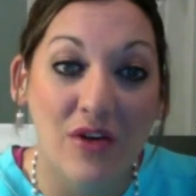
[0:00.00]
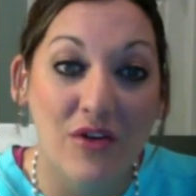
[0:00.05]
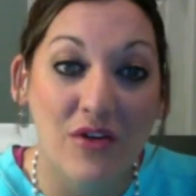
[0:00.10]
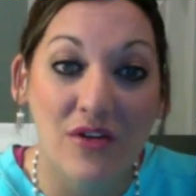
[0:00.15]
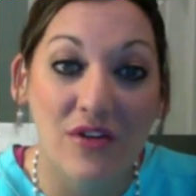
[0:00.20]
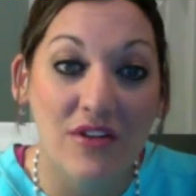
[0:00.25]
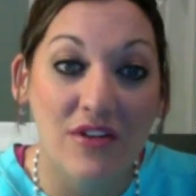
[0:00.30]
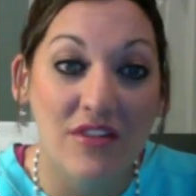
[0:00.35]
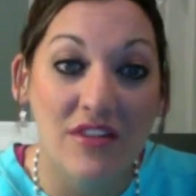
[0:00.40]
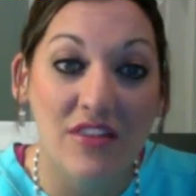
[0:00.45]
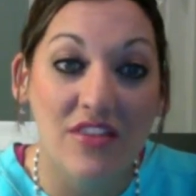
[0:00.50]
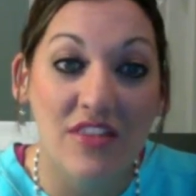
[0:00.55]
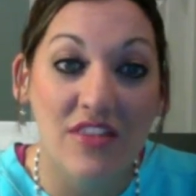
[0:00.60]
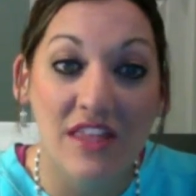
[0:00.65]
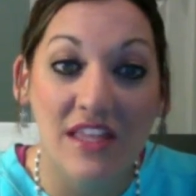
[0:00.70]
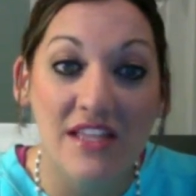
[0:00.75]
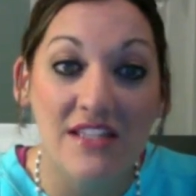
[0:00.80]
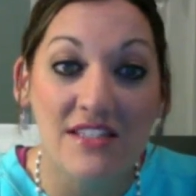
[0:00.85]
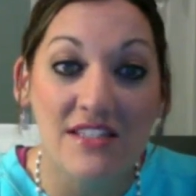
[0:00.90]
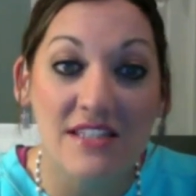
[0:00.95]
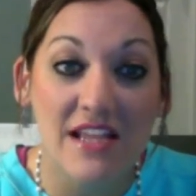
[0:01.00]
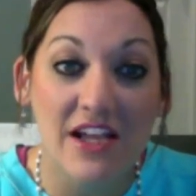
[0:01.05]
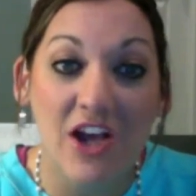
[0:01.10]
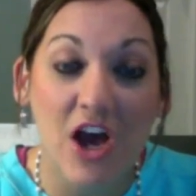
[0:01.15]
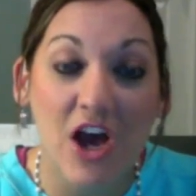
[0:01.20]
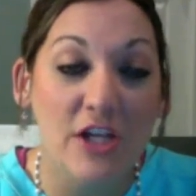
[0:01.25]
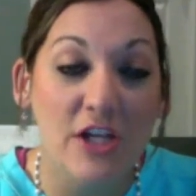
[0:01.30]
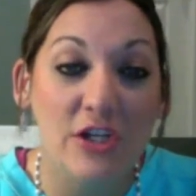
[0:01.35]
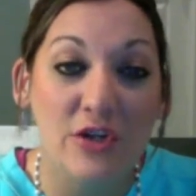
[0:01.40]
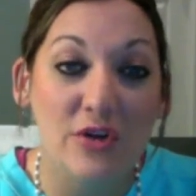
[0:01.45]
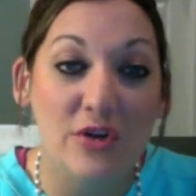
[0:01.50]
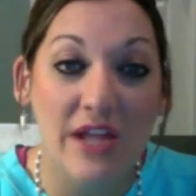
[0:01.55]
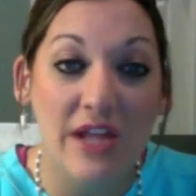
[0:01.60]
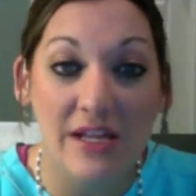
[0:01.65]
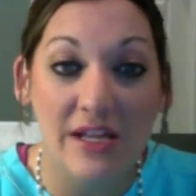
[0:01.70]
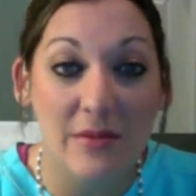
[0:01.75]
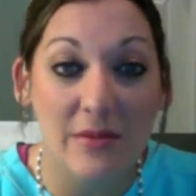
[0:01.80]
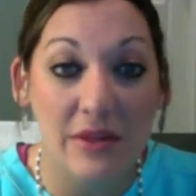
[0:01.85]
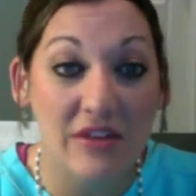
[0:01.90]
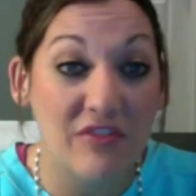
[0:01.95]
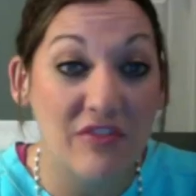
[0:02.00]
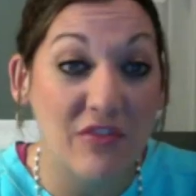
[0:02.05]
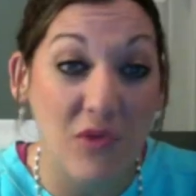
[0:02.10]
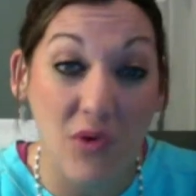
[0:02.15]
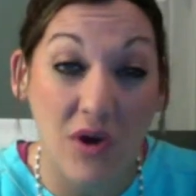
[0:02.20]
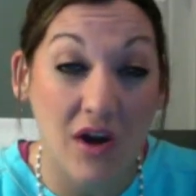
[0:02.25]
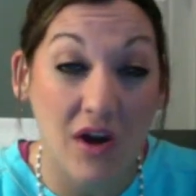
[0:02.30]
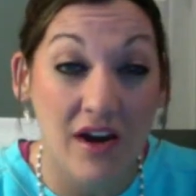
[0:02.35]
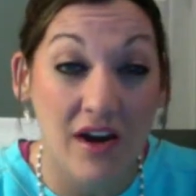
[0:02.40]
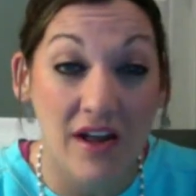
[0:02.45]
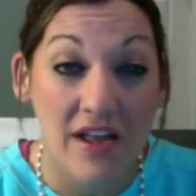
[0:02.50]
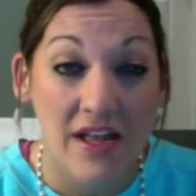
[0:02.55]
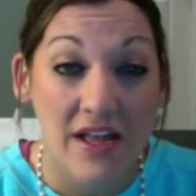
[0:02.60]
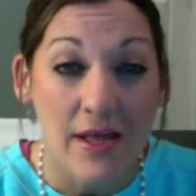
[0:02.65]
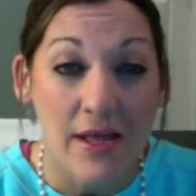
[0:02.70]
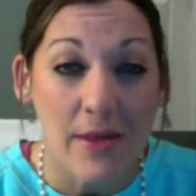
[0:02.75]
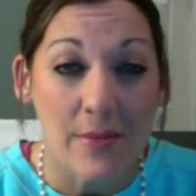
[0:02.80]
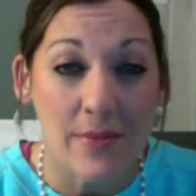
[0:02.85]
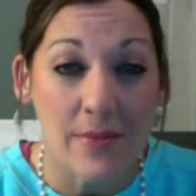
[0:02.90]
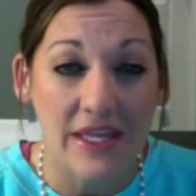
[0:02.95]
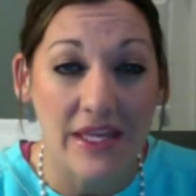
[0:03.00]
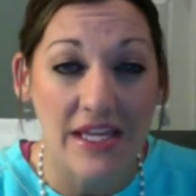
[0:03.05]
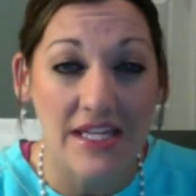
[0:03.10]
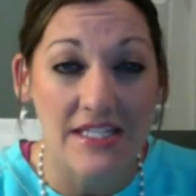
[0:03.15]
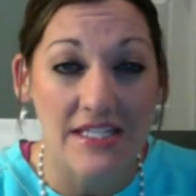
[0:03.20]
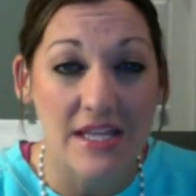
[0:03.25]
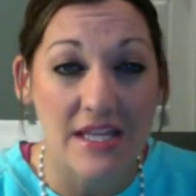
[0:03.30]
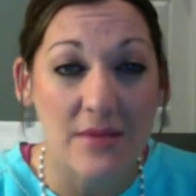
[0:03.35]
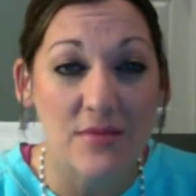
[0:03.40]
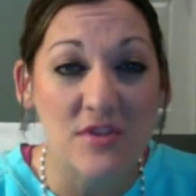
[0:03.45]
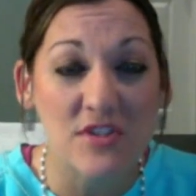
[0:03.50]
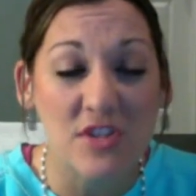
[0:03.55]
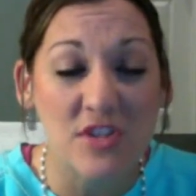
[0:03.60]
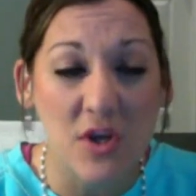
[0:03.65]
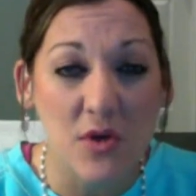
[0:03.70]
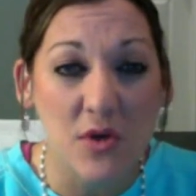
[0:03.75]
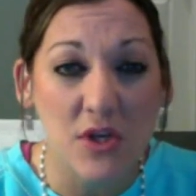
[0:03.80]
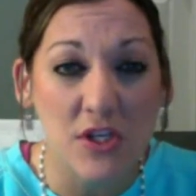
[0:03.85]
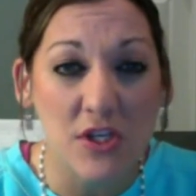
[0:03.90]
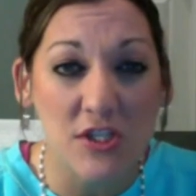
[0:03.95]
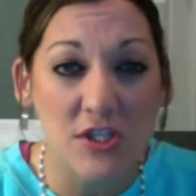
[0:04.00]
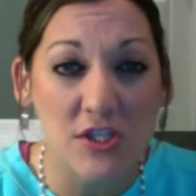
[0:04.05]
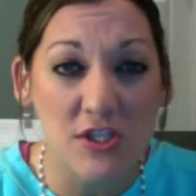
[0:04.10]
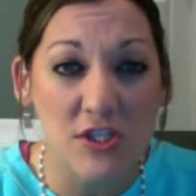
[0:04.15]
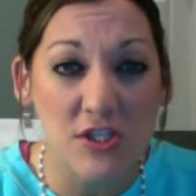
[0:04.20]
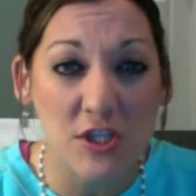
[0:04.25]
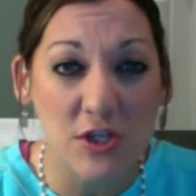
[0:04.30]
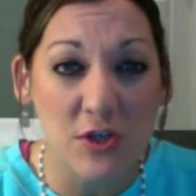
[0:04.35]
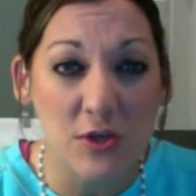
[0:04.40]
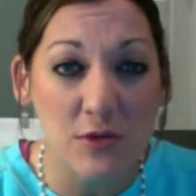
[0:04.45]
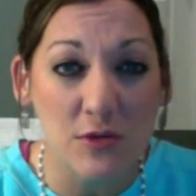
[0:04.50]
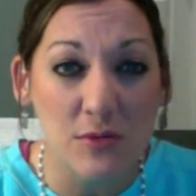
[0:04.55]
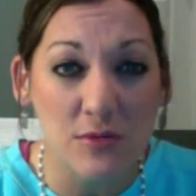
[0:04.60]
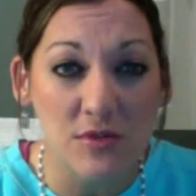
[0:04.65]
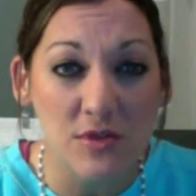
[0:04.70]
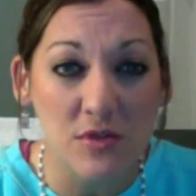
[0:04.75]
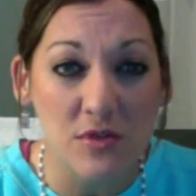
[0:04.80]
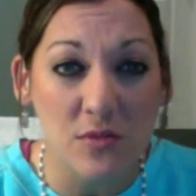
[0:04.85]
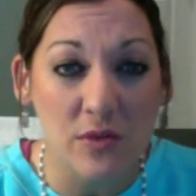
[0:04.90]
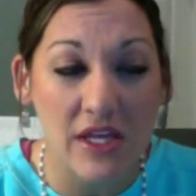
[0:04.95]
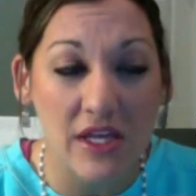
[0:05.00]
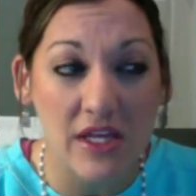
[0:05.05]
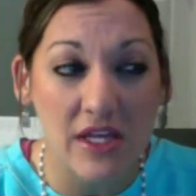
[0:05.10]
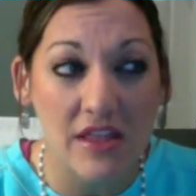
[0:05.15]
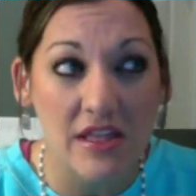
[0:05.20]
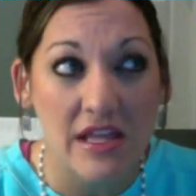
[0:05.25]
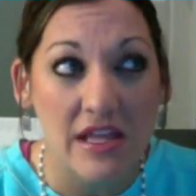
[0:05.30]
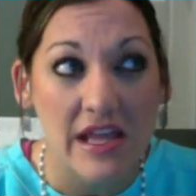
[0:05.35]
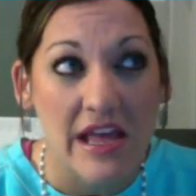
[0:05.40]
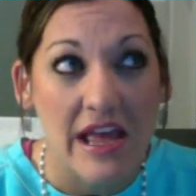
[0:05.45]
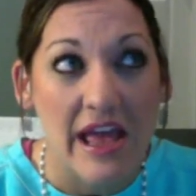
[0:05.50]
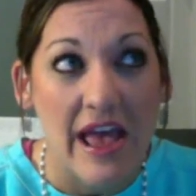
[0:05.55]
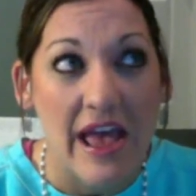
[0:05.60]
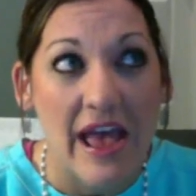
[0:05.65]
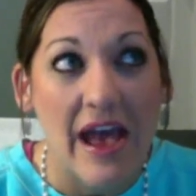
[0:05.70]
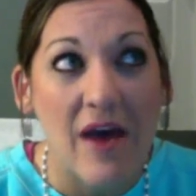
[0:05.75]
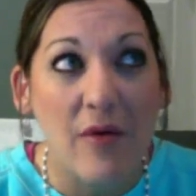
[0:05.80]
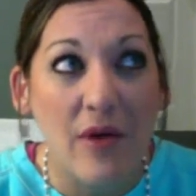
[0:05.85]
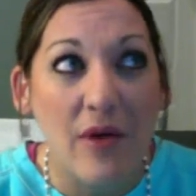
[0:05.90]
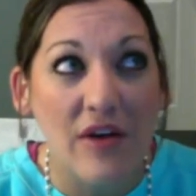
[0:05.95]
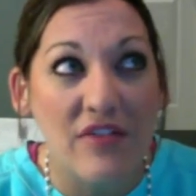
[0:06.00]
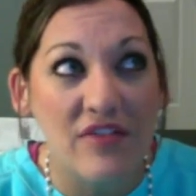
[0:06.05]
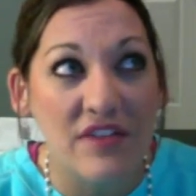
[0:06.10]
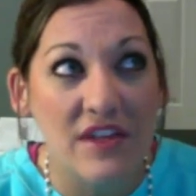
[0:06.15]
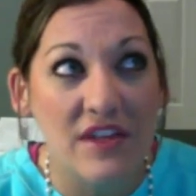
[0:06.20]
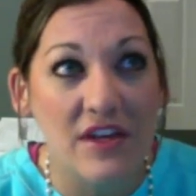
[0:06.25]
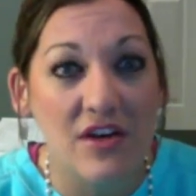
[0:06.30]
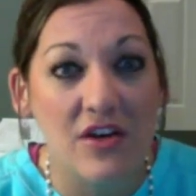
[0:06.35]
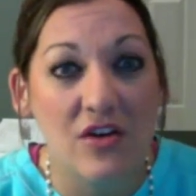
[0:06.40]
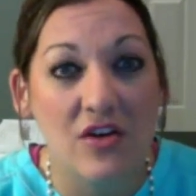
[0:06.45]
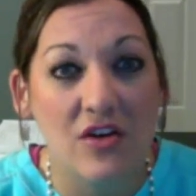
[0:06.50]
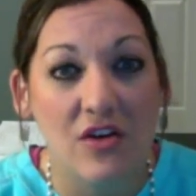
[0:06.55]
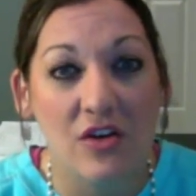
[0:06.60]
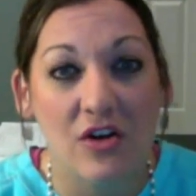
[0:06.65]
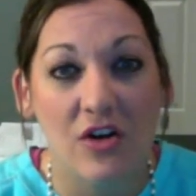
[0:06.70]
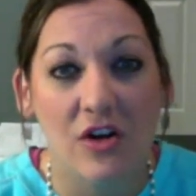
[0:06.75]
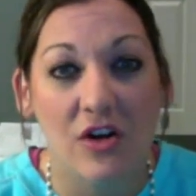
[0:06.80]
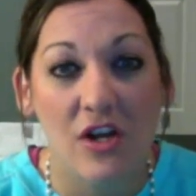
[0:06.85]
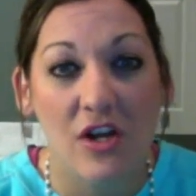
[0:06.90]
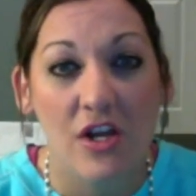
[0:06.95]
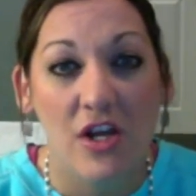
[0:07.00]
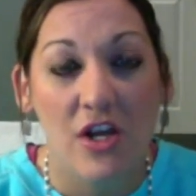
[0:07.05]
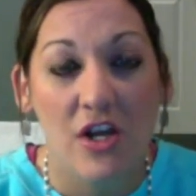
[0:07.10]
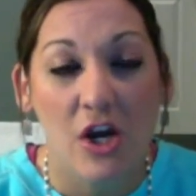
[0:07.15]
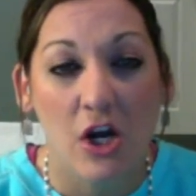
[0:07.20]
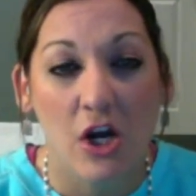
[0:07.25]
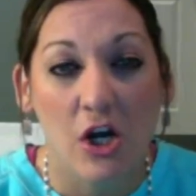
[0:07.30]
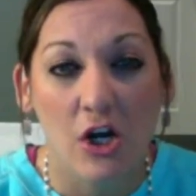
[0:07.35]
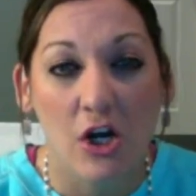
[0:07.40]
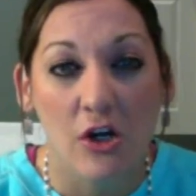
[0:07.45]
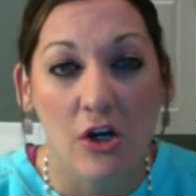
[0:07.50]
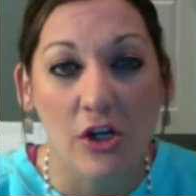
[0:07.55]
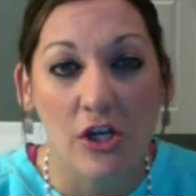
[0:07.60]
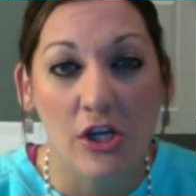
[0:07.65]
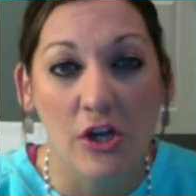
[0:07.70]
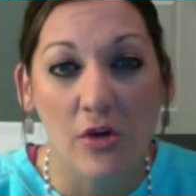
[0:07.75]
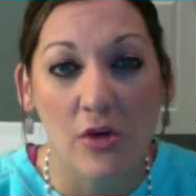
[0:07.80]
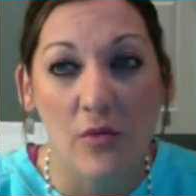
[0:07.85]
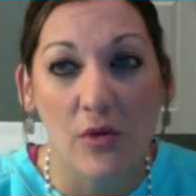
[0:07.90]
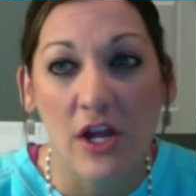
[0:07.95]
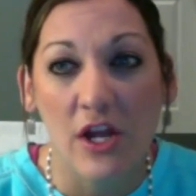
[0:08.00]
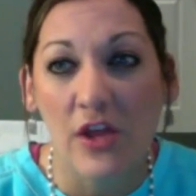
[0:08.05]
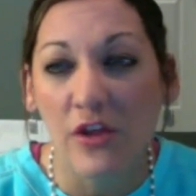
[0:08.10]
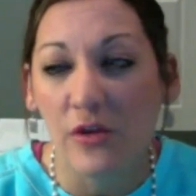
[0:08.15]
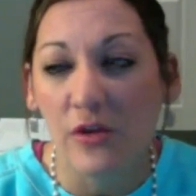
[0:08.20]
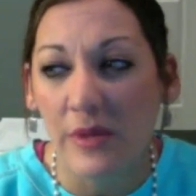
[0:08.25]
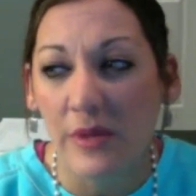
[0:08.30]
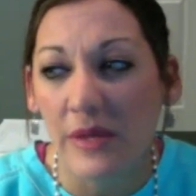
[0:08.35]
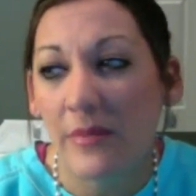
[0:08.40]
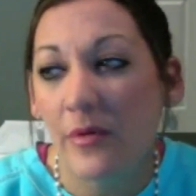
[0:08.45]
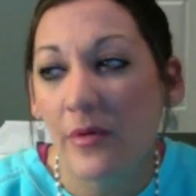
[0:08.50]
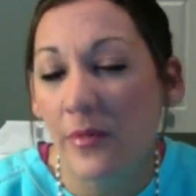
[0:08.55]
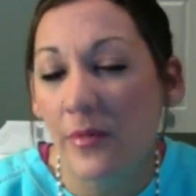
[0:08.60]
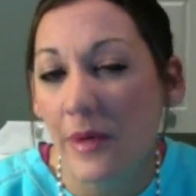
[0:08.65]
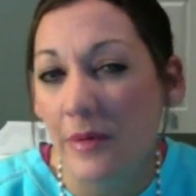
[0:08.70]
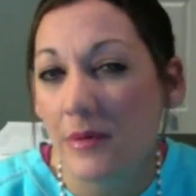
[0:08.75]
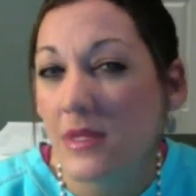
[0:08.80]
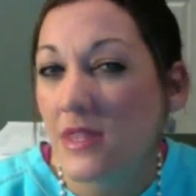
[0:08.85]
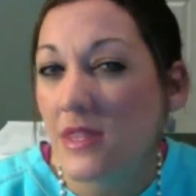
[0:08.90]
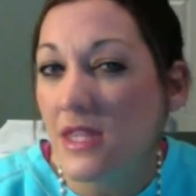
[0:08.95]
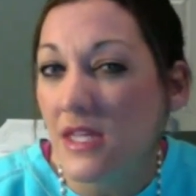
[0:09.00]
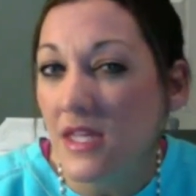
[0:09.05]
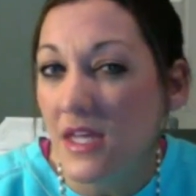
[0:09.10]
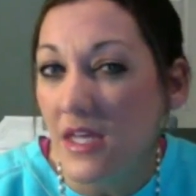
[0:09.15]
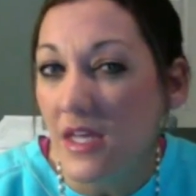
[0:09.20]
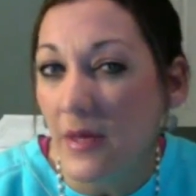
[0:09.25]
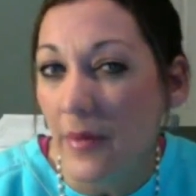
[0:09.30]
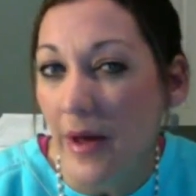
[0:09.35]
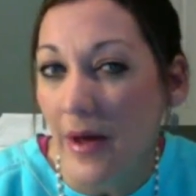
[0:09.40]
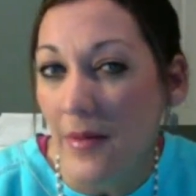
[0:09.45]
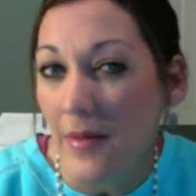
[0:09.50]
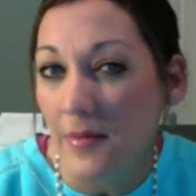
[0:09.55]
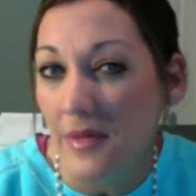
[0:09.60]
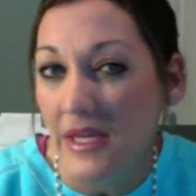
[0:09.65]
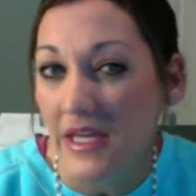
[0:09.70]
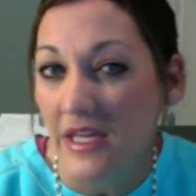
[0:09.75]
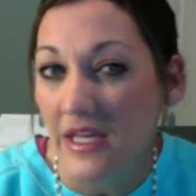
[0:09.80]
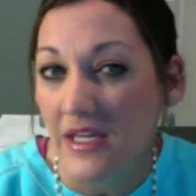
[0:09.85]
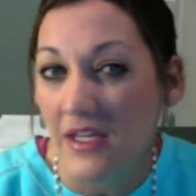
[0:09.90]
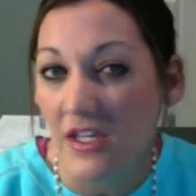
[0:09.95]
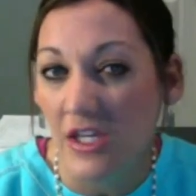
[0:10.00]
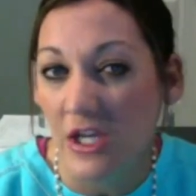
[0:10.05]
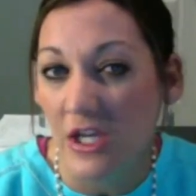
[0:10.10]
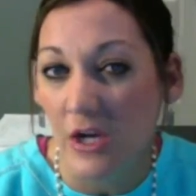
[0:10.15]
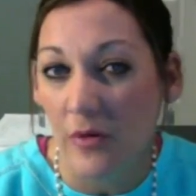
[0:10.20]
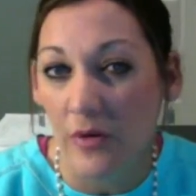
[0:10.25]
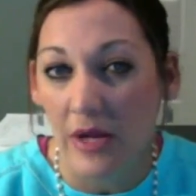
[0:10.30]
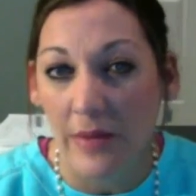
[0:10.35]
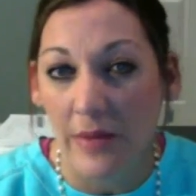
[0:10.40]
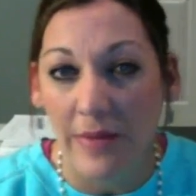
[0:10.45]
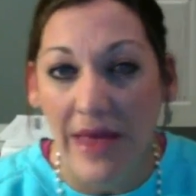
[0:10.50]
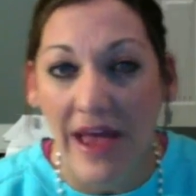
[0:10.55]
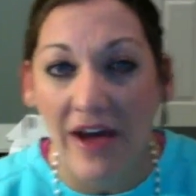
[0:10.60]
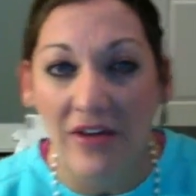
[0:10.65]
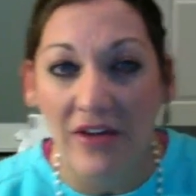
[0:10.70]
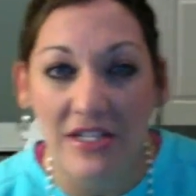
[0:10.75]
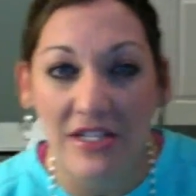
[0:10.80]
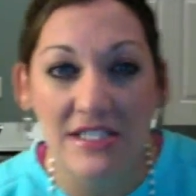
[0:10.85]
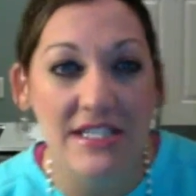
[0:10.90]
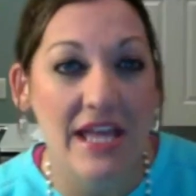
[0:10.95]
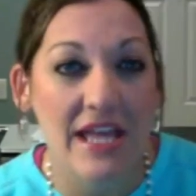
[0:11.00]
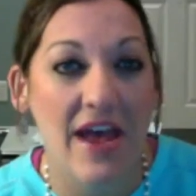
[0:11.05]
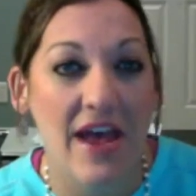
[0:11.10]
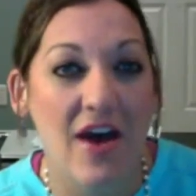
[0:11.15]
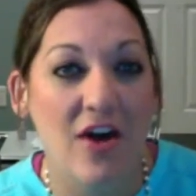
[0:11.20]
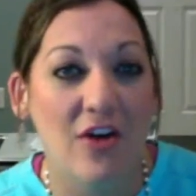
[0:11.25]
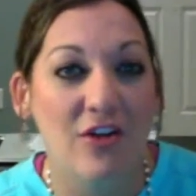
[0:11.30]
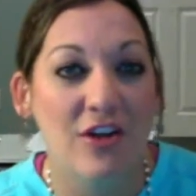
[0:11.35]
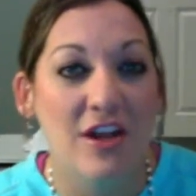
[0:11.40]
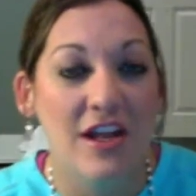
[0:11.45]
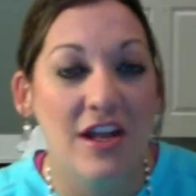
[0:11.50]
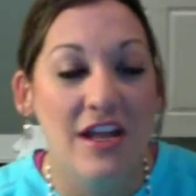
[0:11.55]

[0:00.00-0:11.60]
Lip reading: the things that God created me for, because I'm so consumed with how I feel, or what other people may be thinking about me, when I'm out in town.